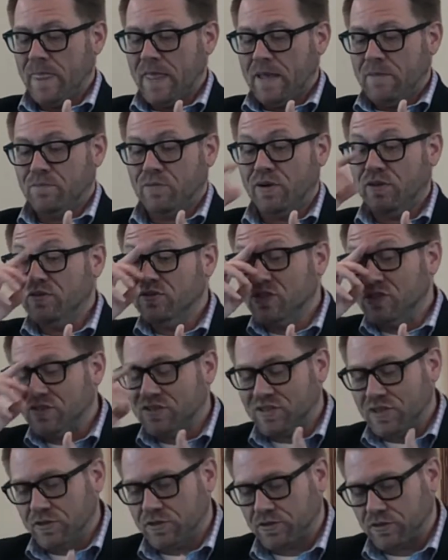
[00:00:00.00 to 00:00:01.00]
Brothers and
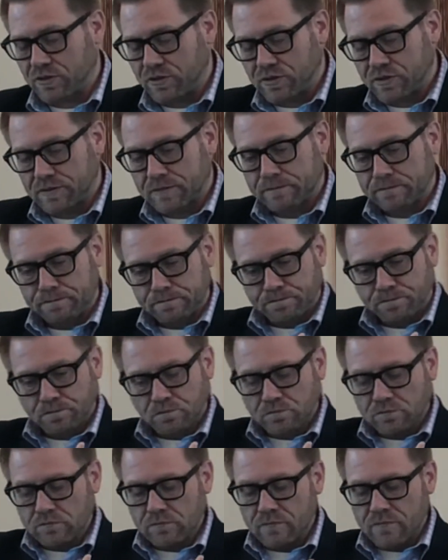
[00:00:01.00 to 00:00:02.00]
sisters,
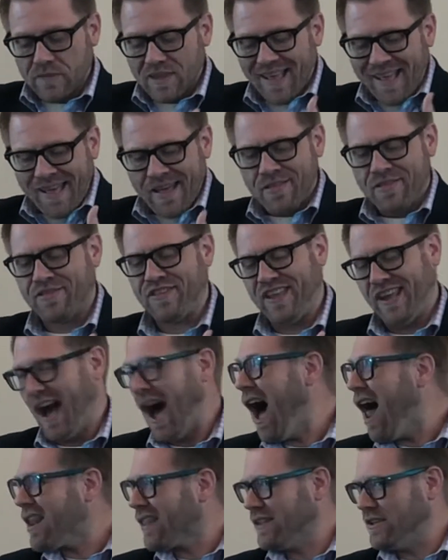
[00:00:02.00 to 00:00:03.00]

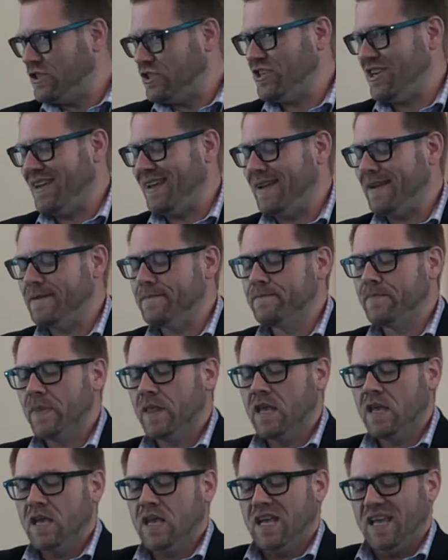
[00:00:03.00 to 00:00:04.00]
theology
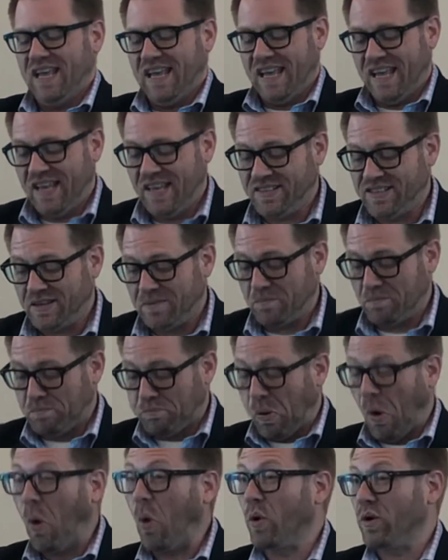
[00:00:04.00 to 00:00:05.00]
is
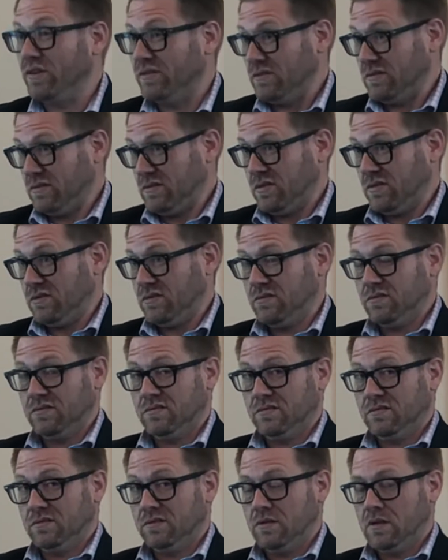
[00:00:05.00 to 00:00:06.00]
important.
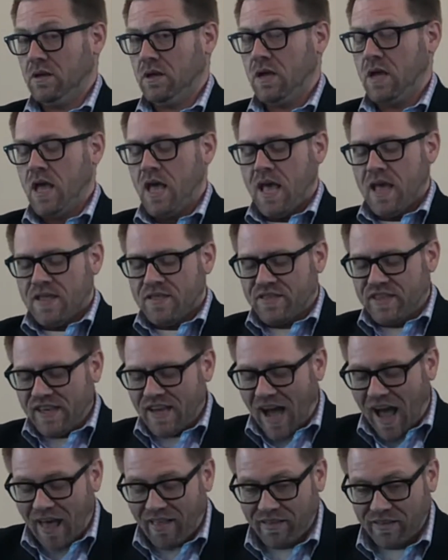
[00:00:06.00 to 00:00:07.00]

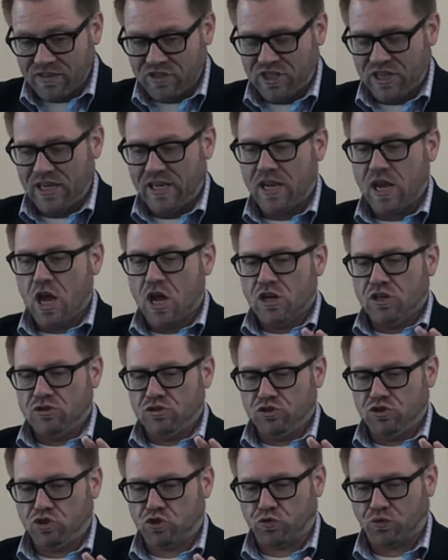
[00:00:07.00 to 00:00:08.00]
Theology
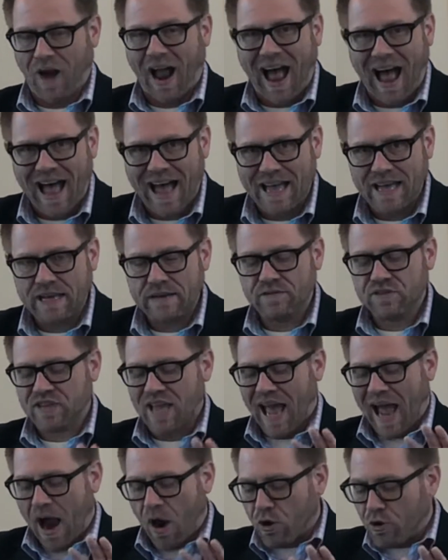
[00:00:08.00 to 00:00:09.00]

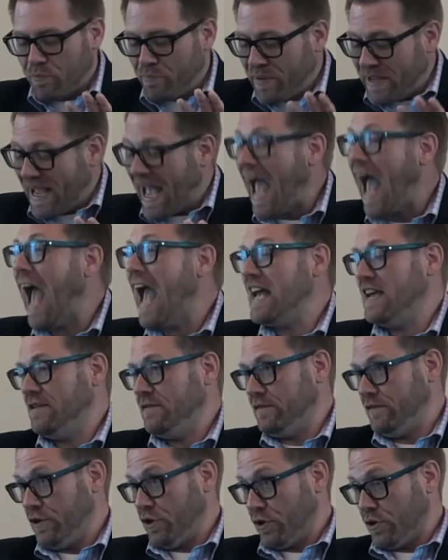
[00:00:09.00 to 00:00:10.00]
drives our
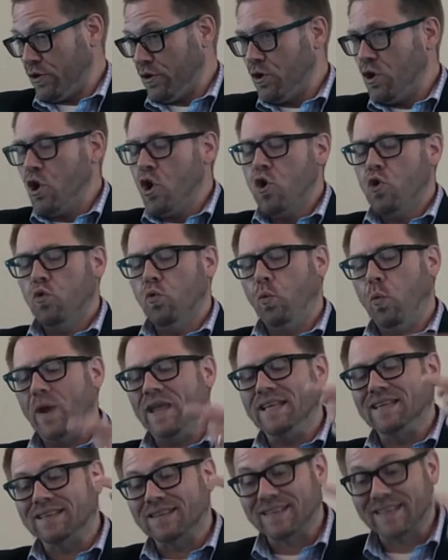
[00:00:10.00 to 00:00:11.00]
behavior.
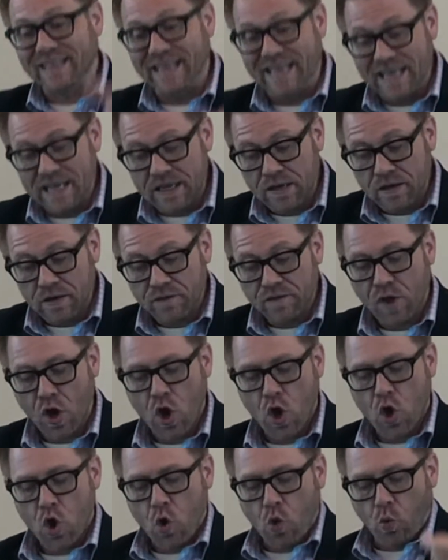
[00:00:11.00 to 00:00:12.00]
We live
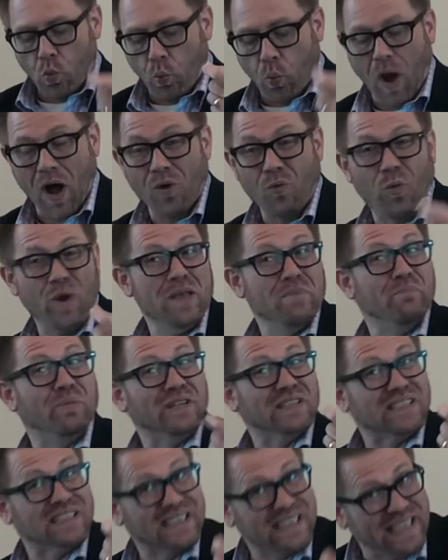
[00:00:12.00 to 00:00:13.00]
what we
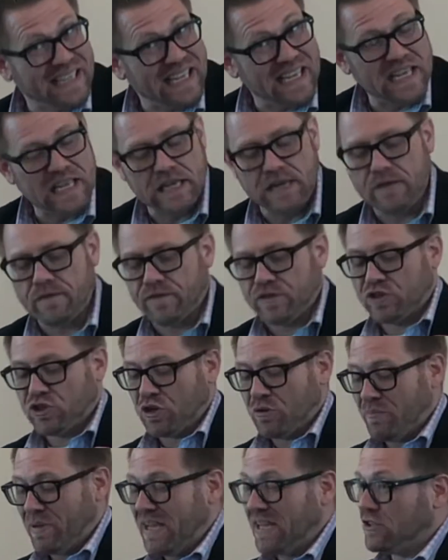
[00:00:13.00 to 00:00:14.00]
believe
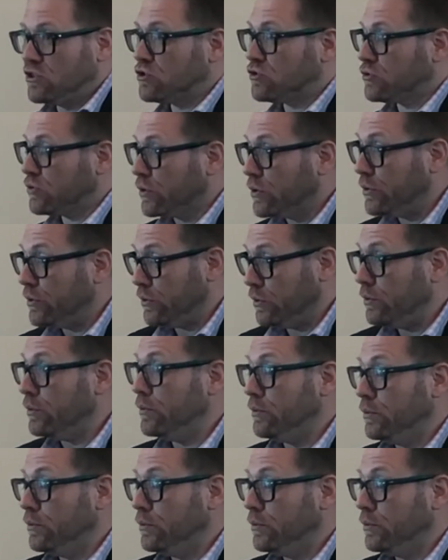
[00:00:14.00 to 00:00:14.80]
to be true.